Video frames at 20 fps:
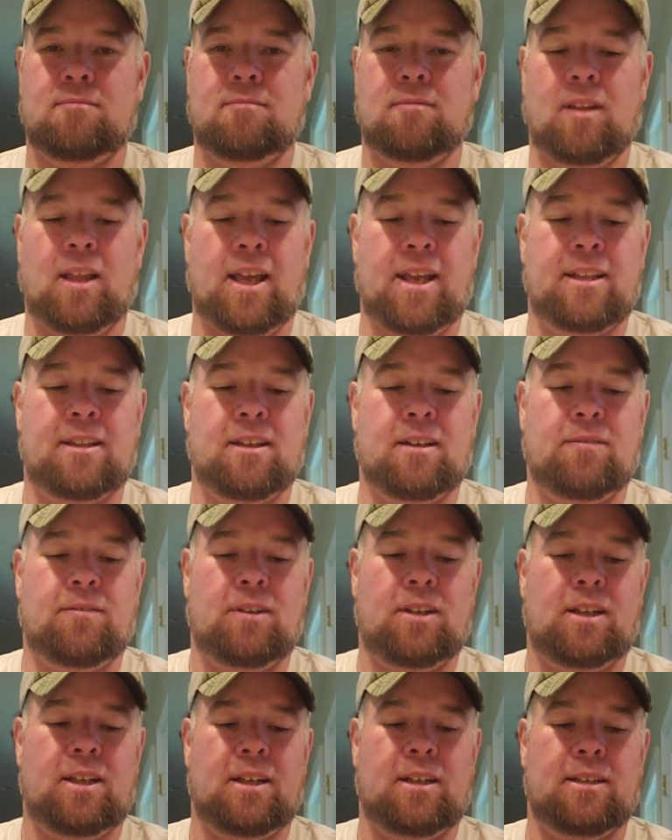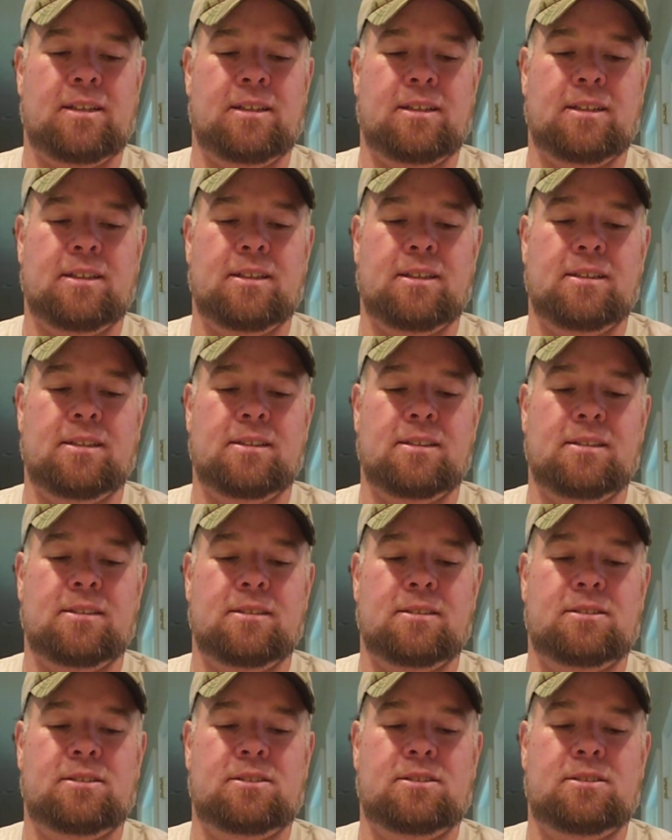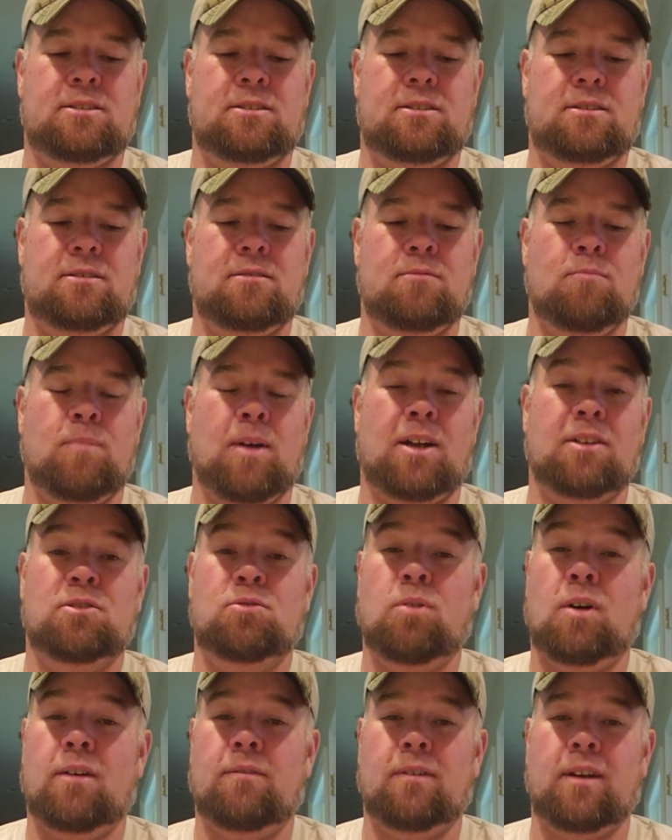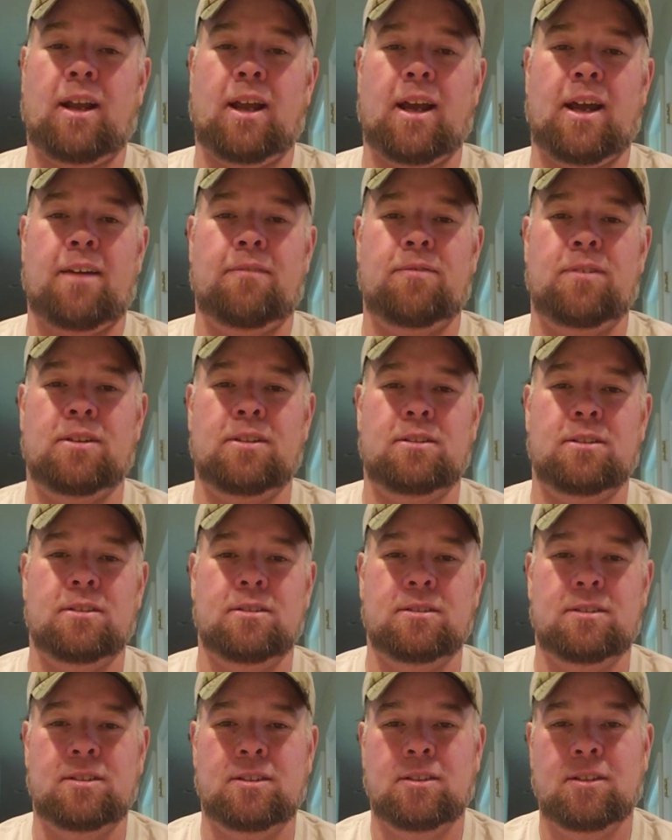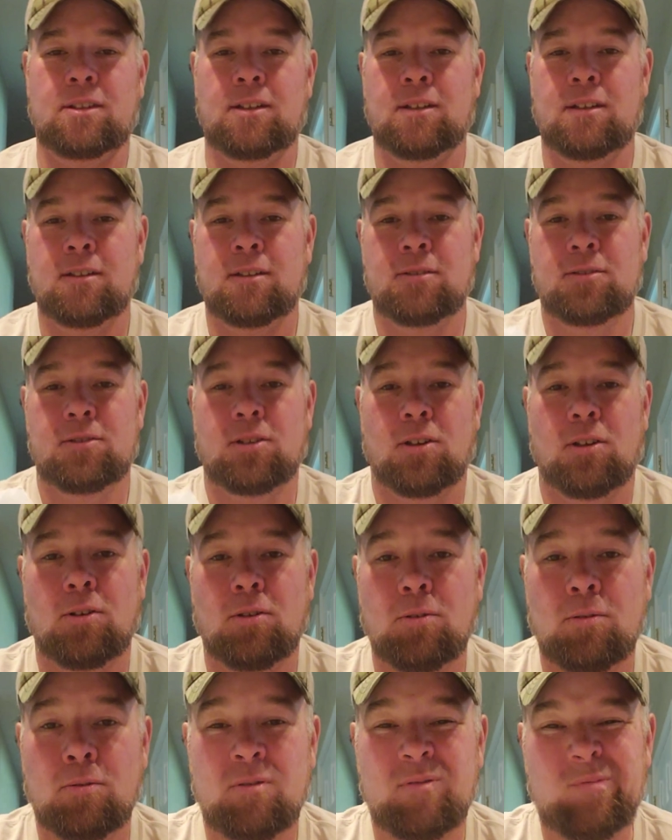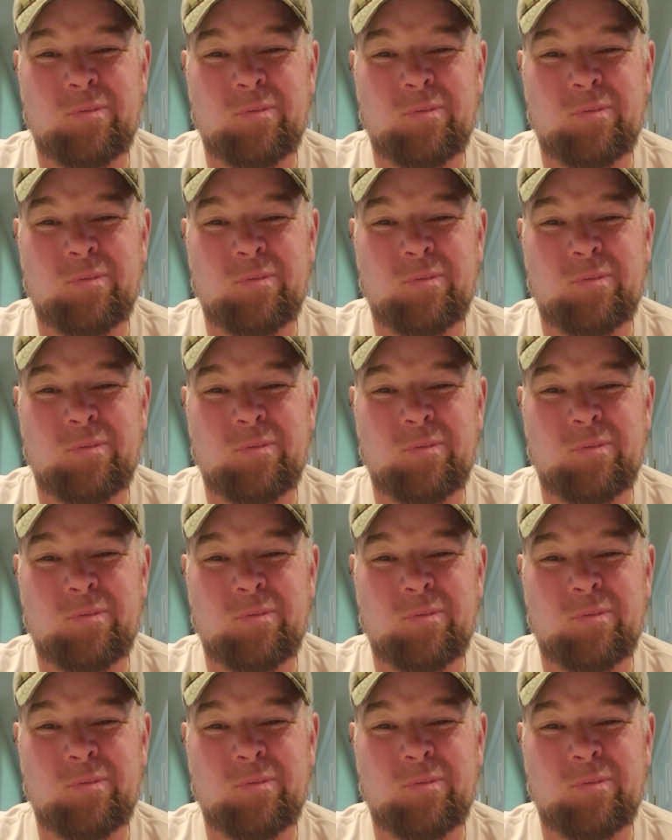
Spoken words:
length of it is about 12.5 inches. So